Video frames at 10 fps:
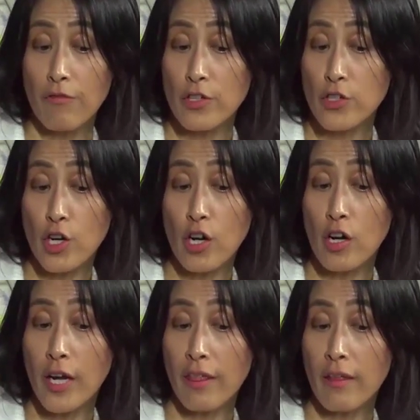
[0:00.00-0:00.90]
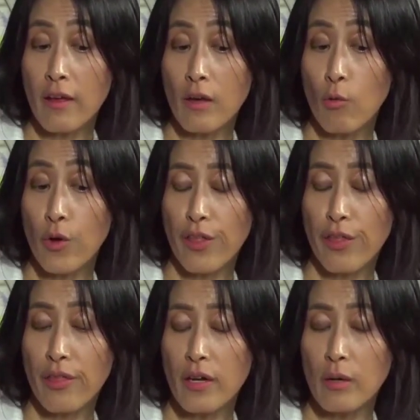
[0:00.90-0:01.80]
For sure, I think
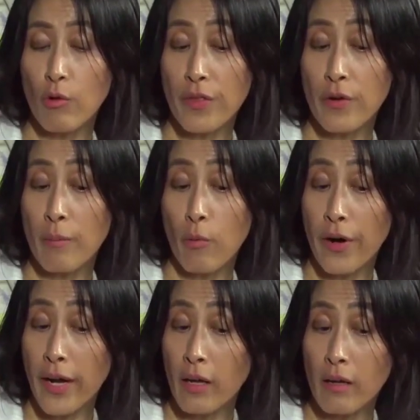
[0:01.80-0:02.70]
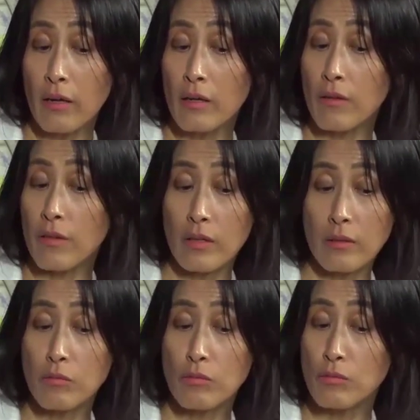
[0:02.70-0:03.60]
with what they're importing, you know,
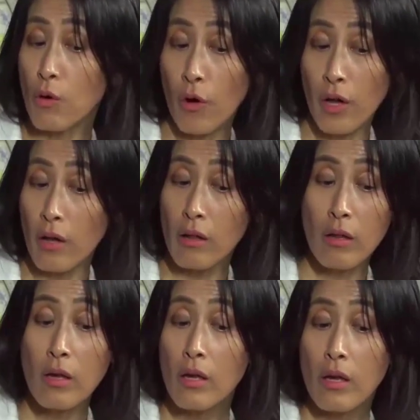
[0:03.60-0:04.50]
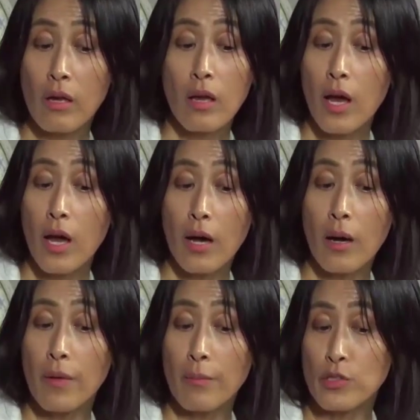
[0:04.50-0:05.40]
the oil
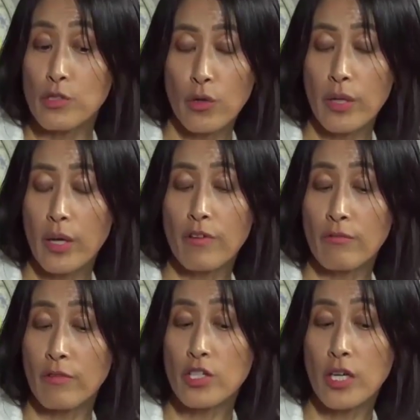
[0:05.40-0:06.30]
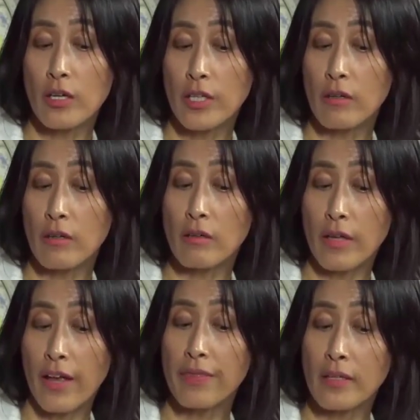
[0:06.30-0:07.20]
and petroleum from Russia, you know,
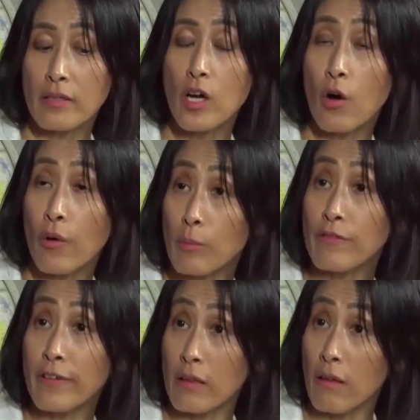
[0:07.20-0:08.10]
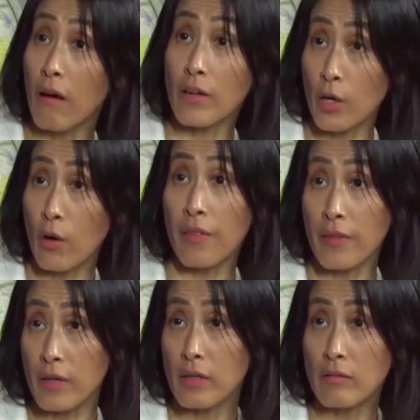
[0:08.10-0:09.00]
it'll get things going, moving along, you know,
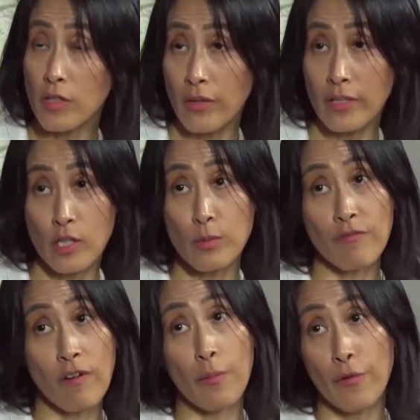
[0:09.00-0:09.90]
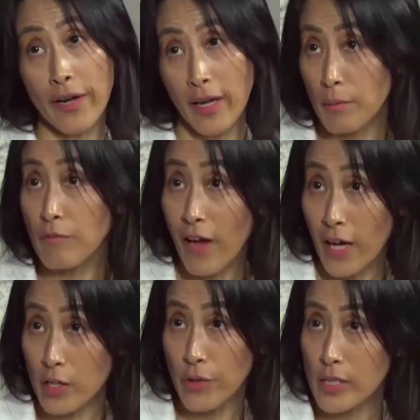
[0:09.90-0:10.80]
on the, you know, in terms of operating
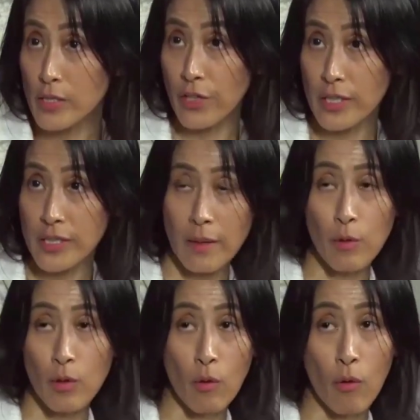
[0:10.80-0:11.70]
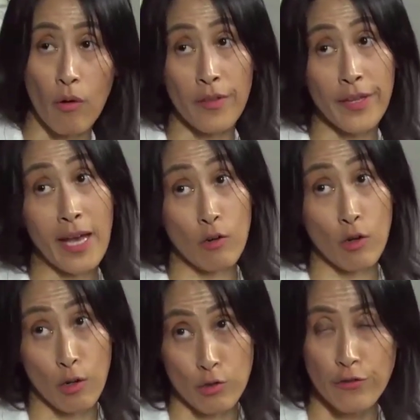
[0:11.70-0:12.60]
factories, for example, or on the
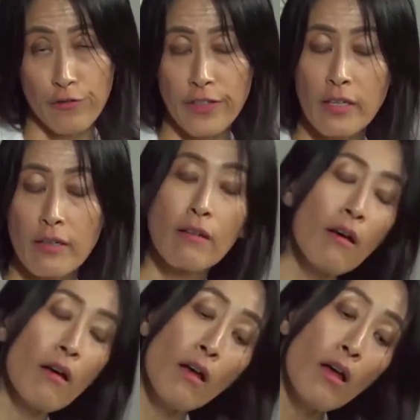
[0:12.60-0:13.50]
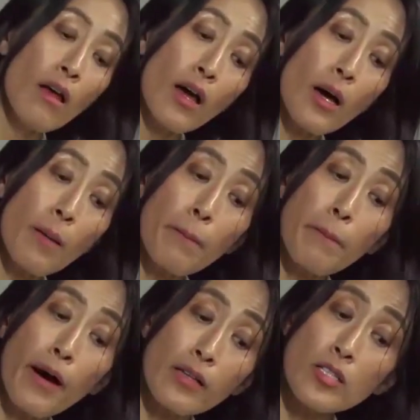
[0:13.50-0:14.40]
agricultural front.
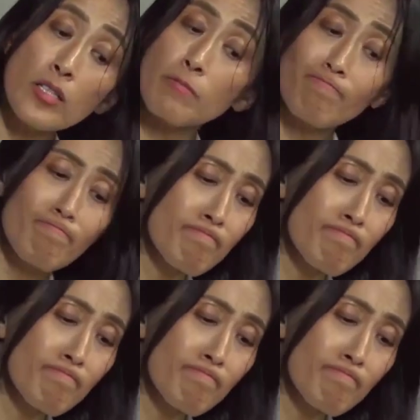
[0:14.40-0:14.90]
But